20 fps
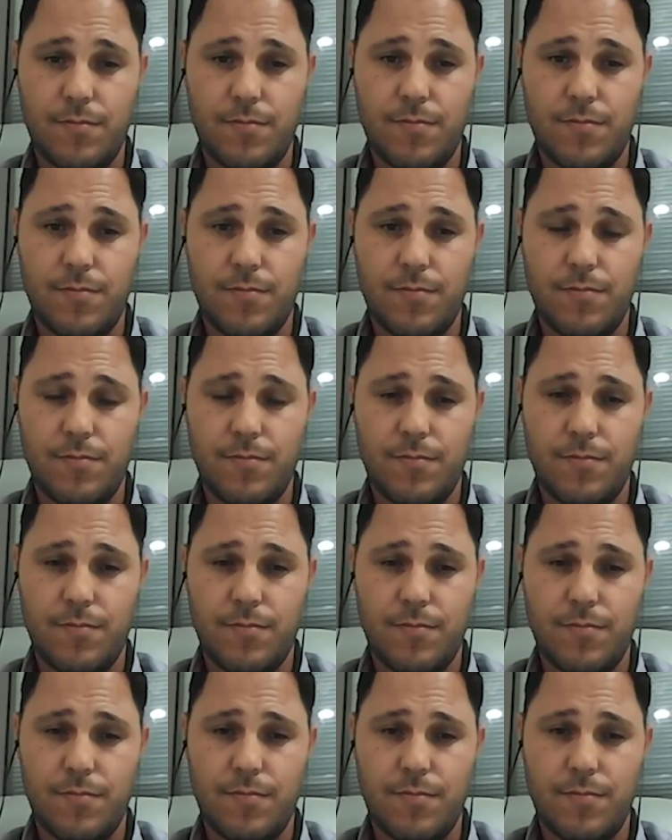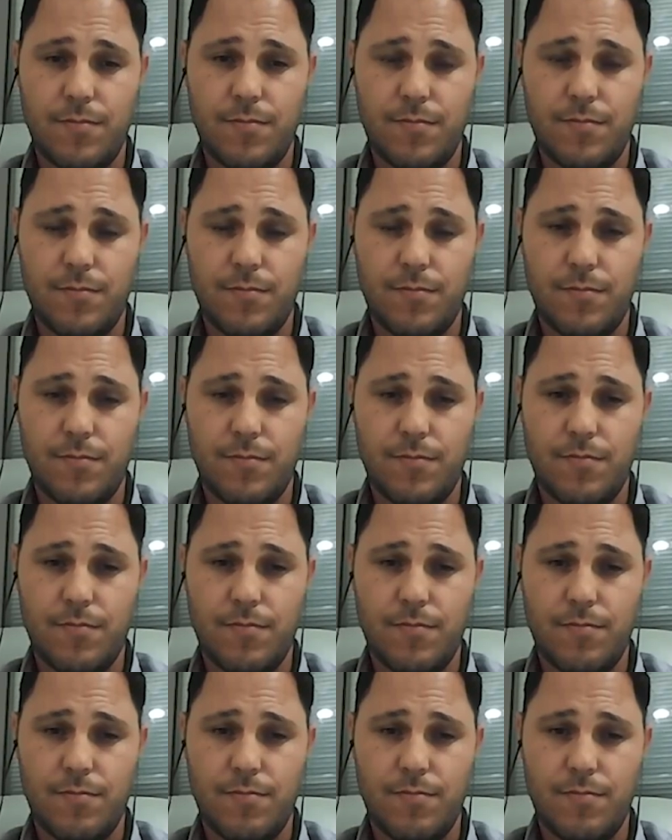
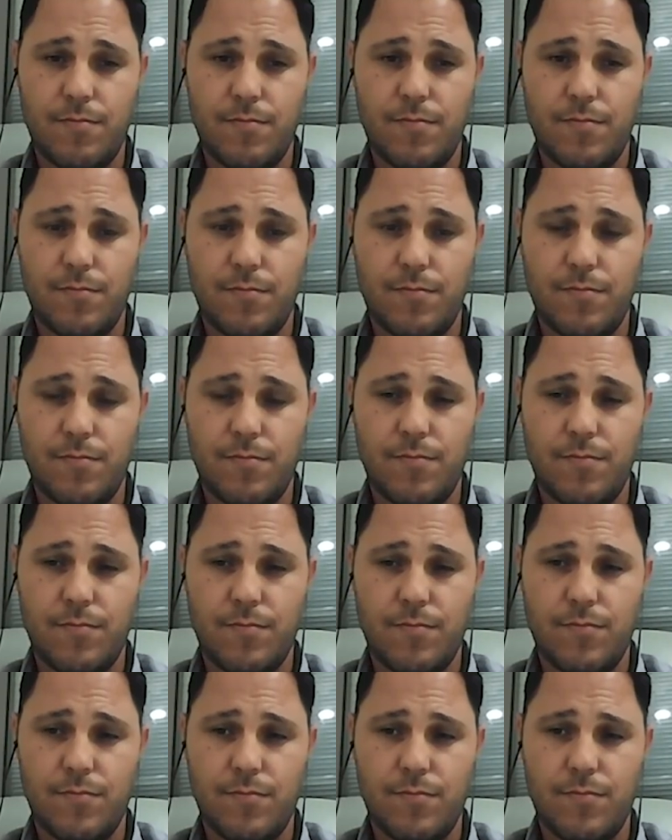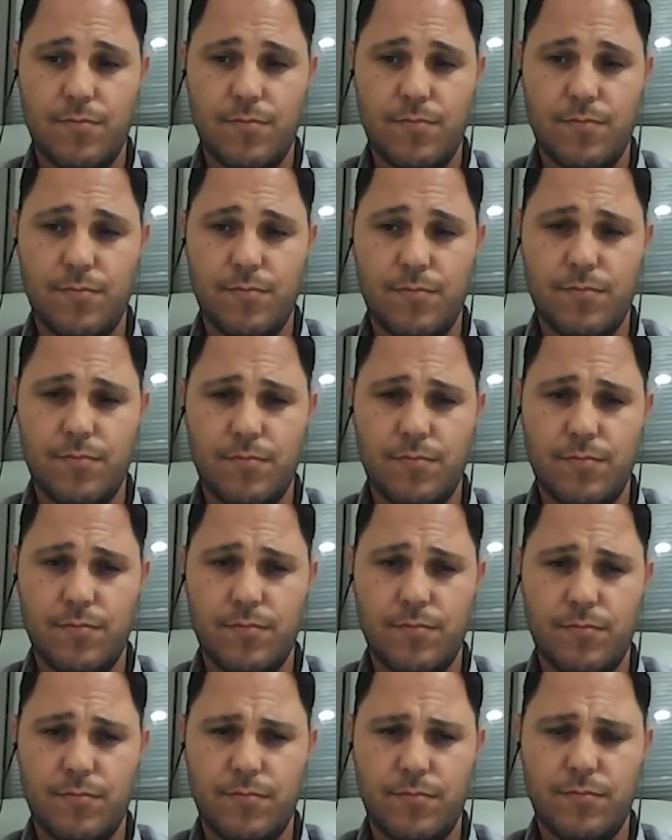
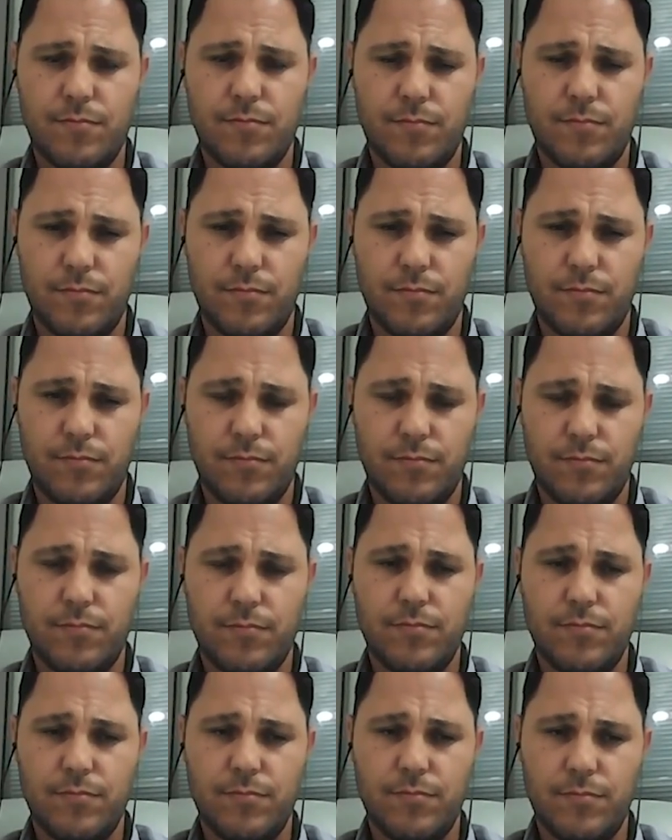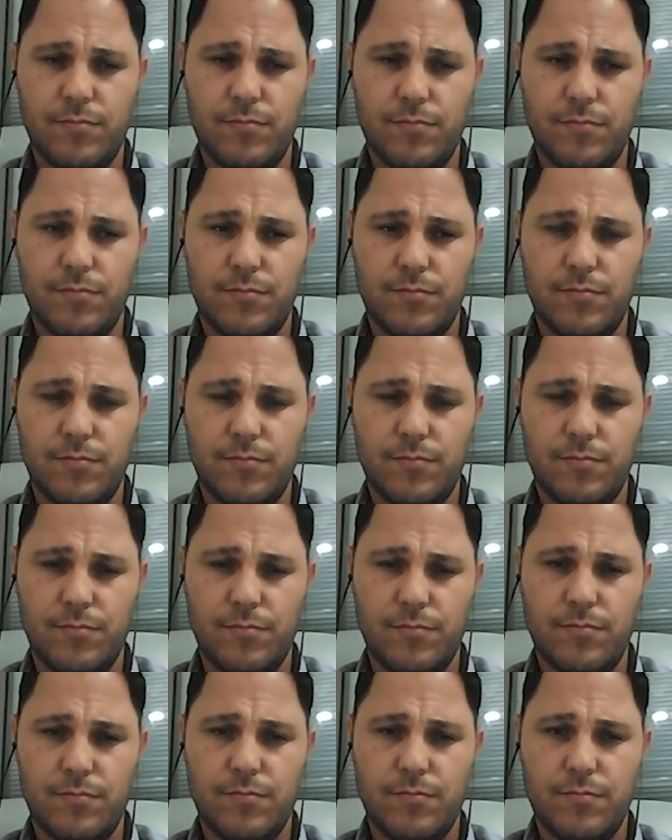
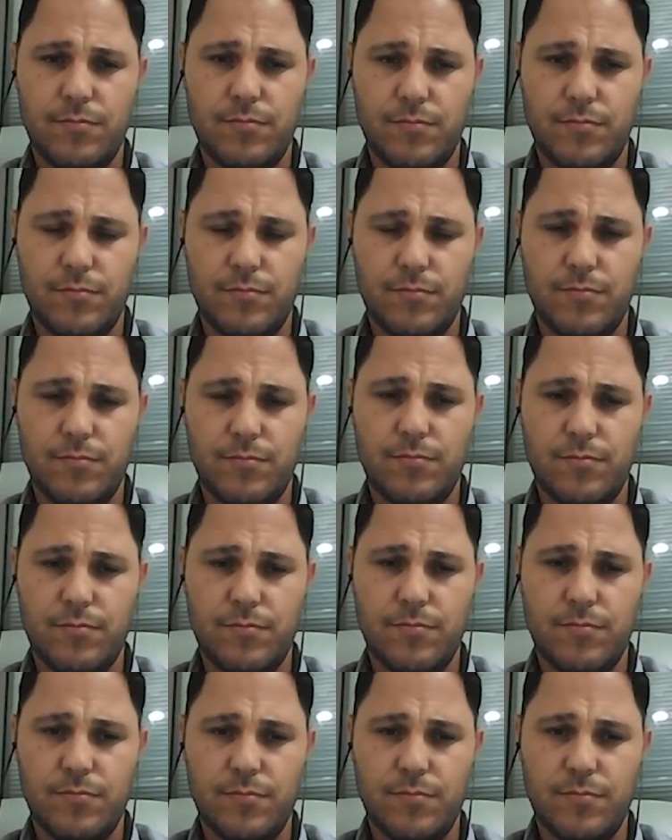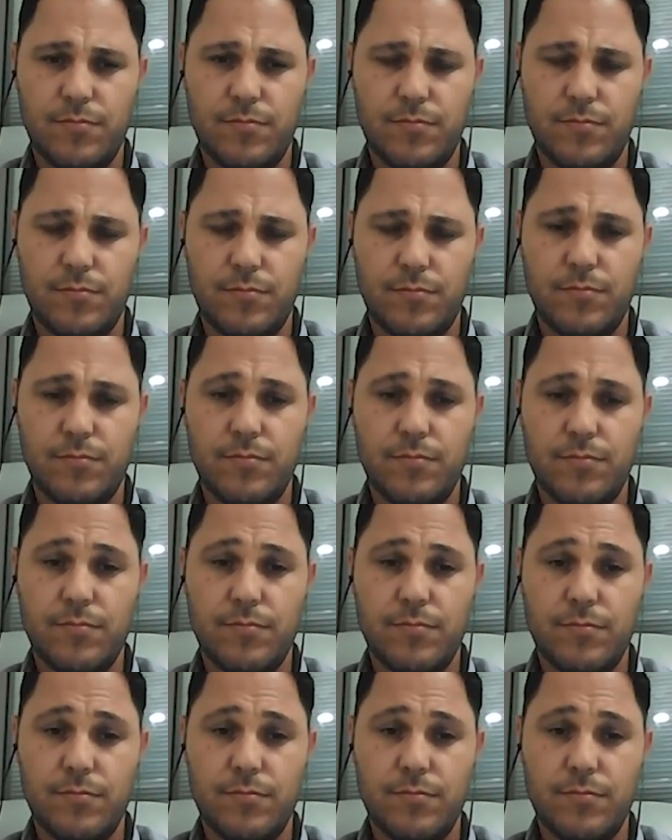(not speaking)